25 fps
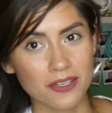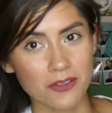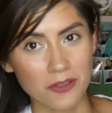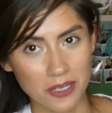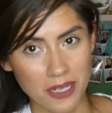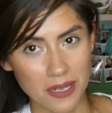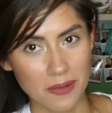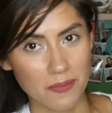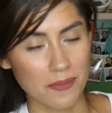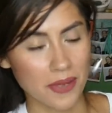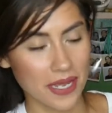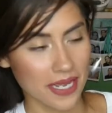
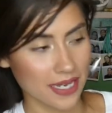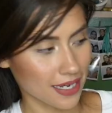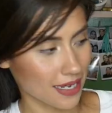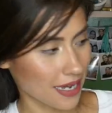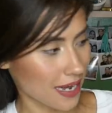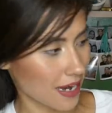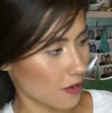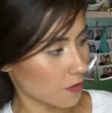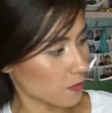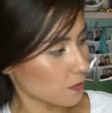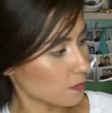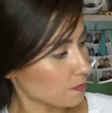looking back
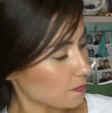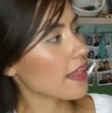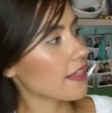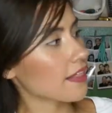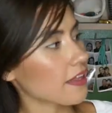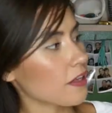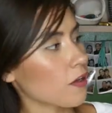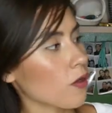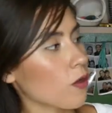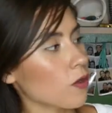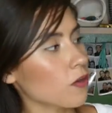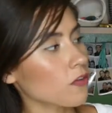now.
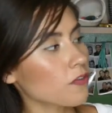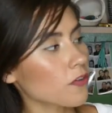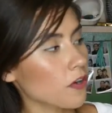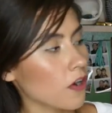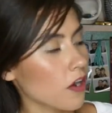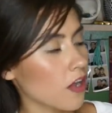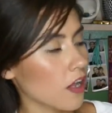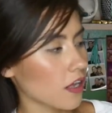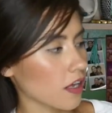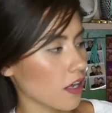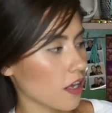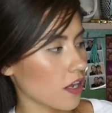The
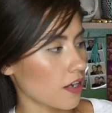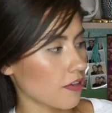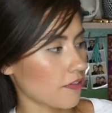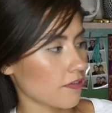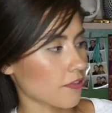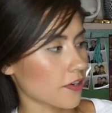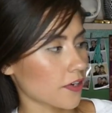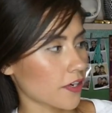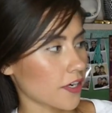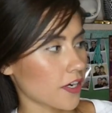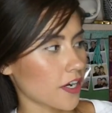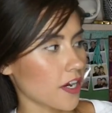overall
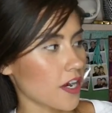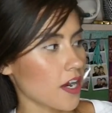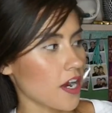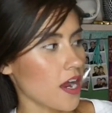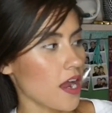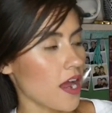cover